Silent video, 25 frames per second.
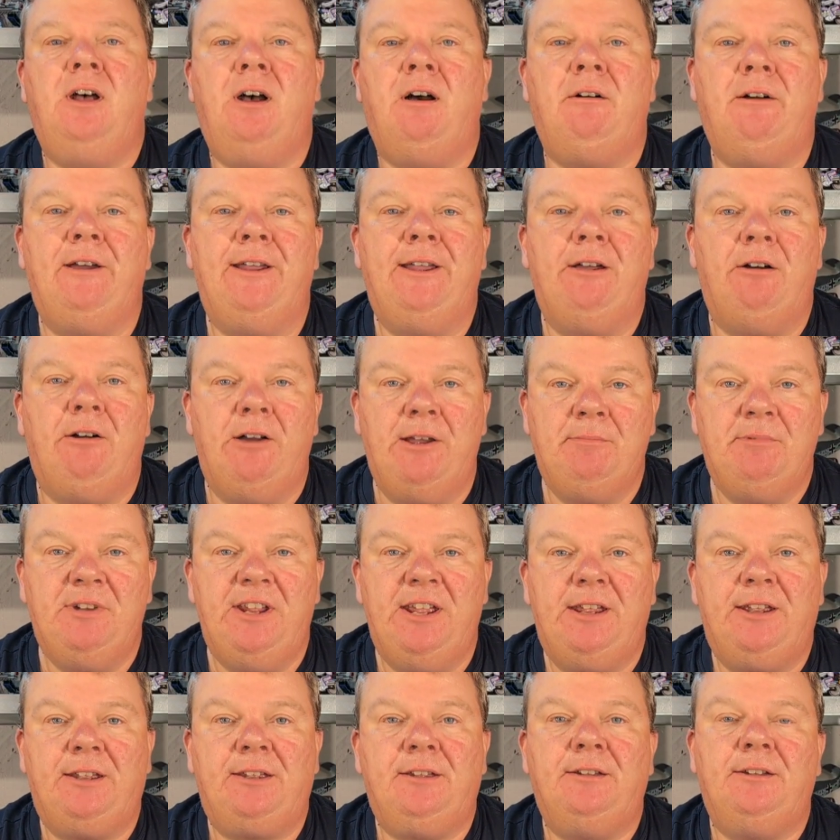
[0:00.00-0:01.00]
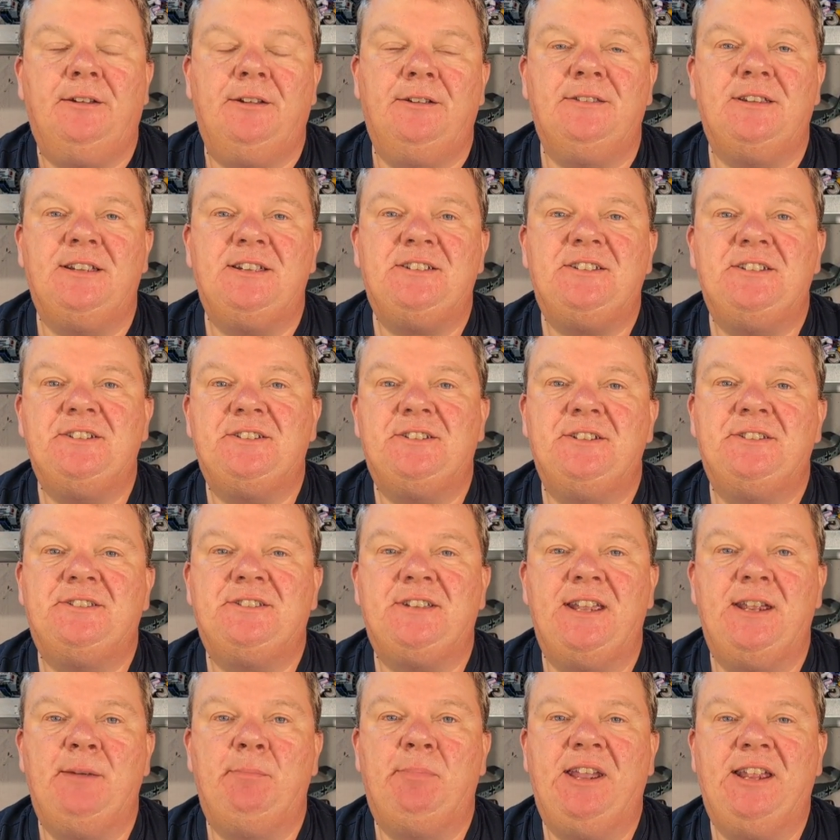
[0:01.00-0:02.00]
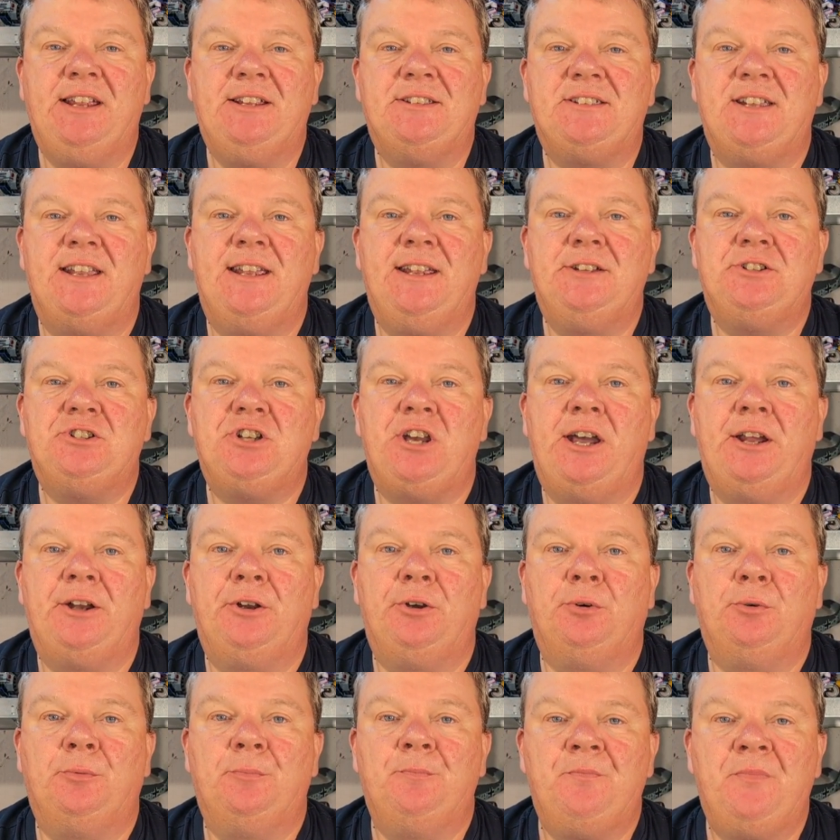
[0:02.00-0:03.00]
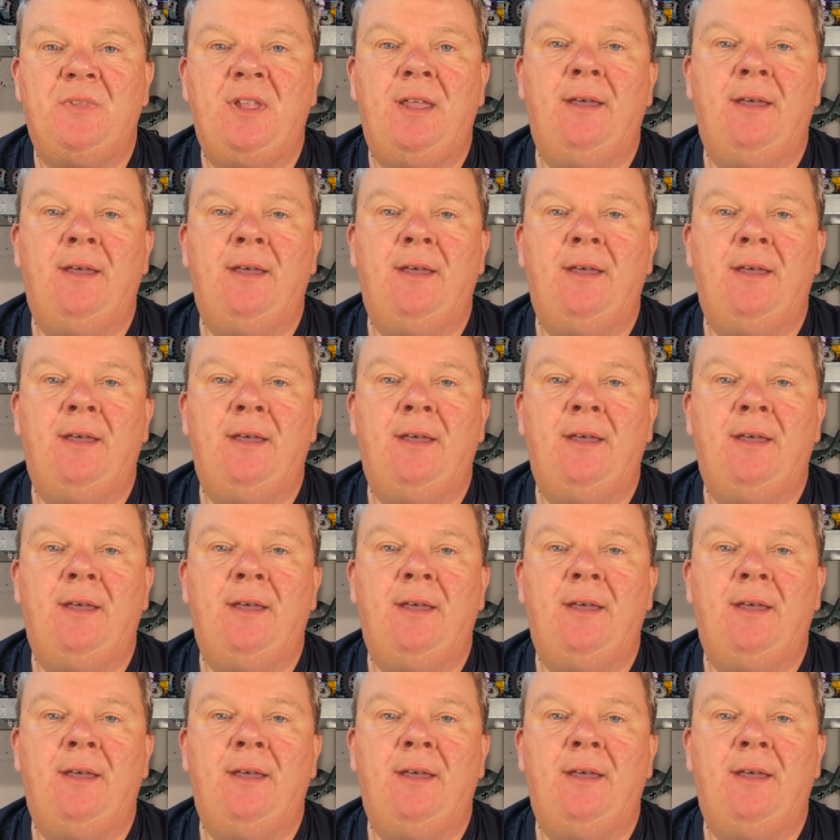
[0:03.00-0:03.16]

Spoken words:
Hi, I'm Nick and this is the TBT channel.